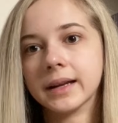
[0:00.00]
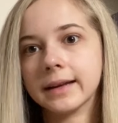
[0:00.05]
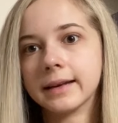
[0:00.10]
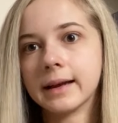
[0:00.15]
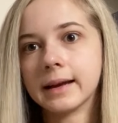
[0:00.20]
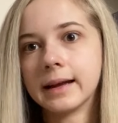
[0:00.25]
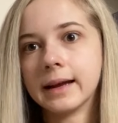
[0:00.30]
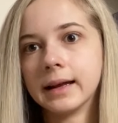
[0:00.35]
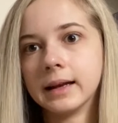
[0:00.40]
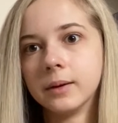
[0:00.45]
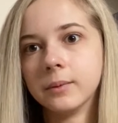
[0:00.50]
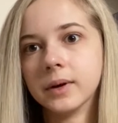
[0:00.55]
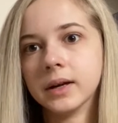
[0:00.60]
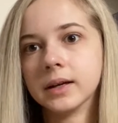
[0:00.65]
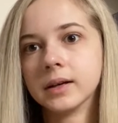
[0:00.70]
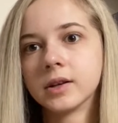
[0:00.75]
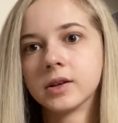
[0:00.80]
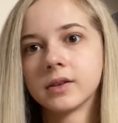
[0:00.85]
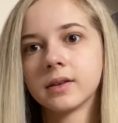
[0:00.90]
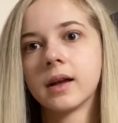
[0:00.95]
get it anyway
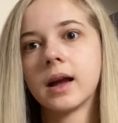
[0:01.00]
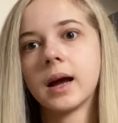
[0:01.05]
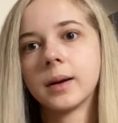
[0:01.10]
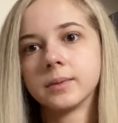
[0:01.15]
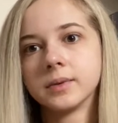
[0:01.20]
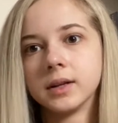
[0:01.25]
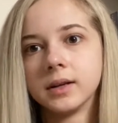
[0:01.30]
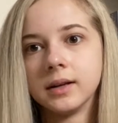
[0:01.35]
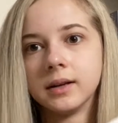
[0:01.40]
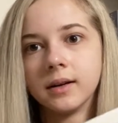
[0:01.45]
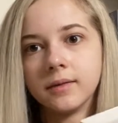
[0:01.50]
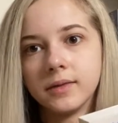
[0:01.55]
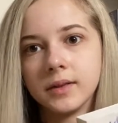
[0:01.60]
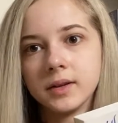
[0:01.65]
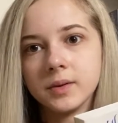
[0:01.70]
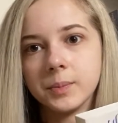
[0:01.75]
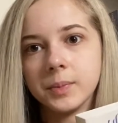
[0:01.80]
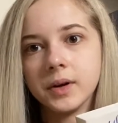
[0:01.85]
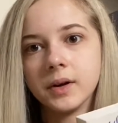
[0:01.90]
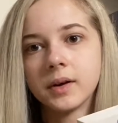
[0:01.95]
because I absolutely love this
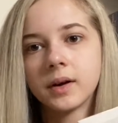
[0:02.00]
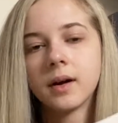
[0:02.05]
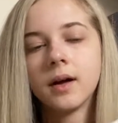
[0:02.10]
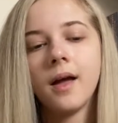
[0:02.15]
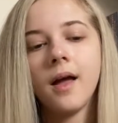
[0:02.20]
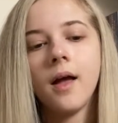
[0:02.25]
book.